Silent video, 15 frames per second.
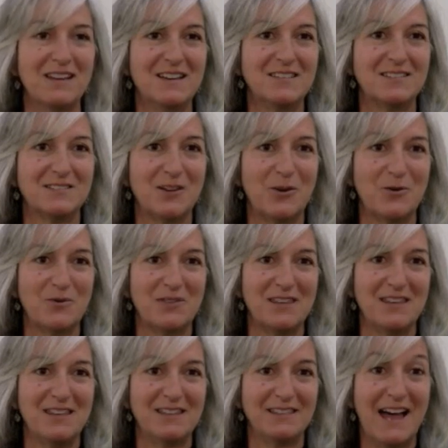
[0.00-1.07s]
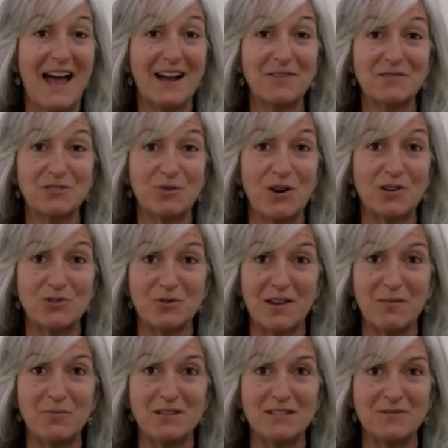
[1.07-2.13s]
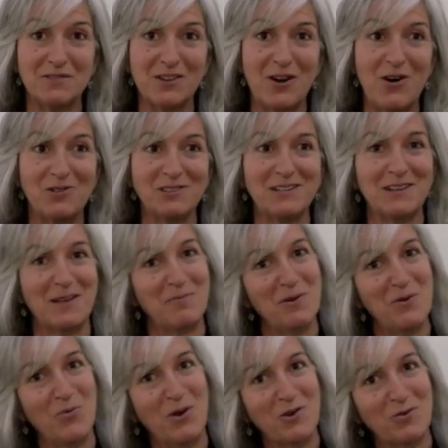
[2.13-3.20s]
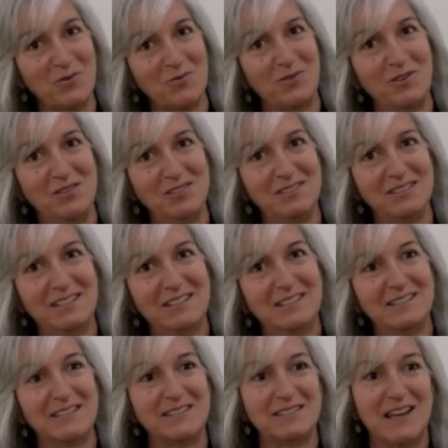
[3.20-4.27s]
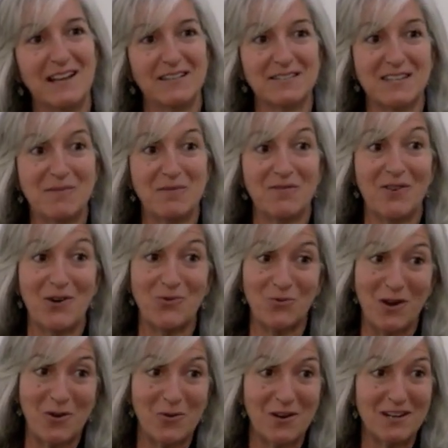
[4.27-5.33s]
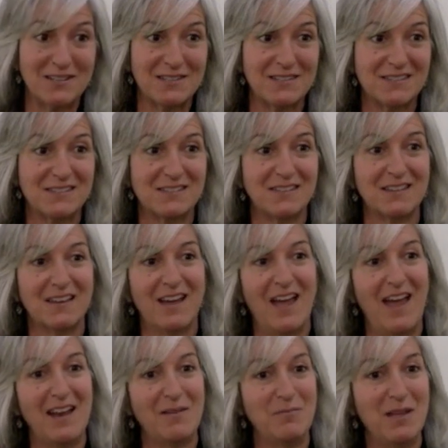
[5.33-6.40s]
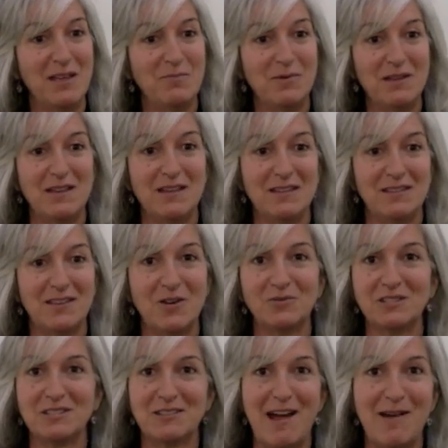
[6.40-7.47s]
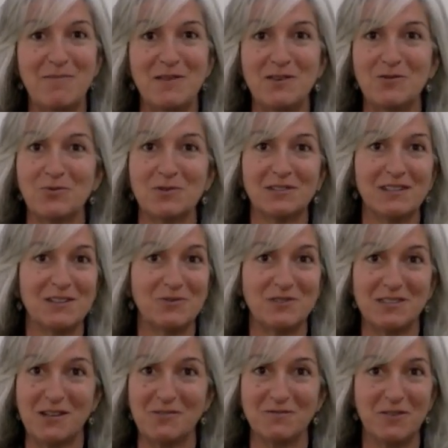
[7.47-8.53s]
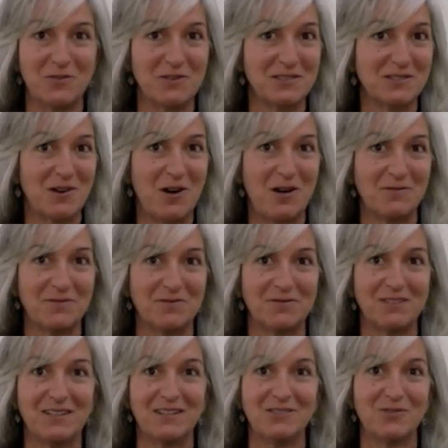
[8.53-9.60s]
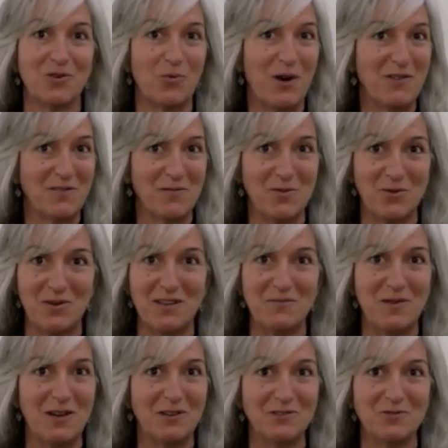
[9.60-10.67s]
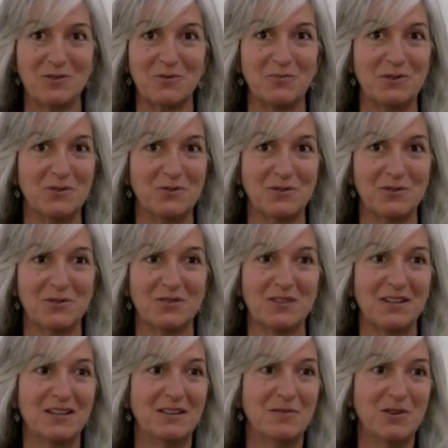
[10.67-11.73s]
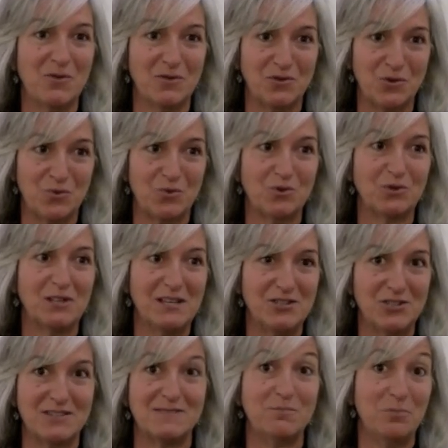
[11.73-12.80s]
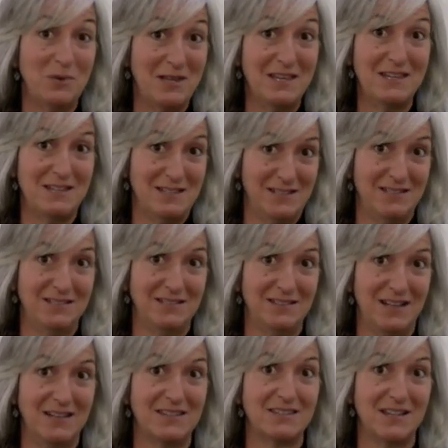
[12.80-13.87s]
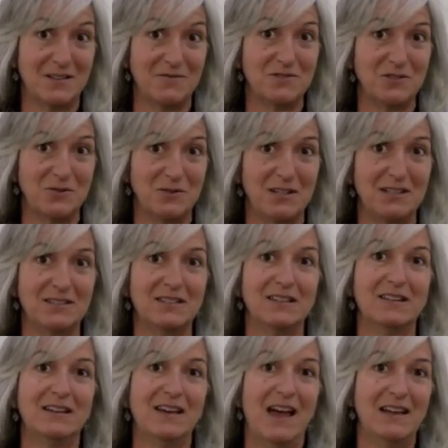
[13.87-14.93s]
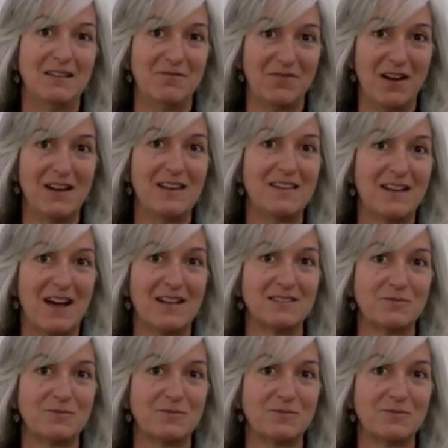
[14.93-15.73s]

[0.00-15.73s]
So the lack of structure can be difficult, and it can be wonderful. The silence can be very rigorous, and it may be the only time that your cell phone is off, you're away from your email and your computer, and you're truly just being instead of doing, and inviting God's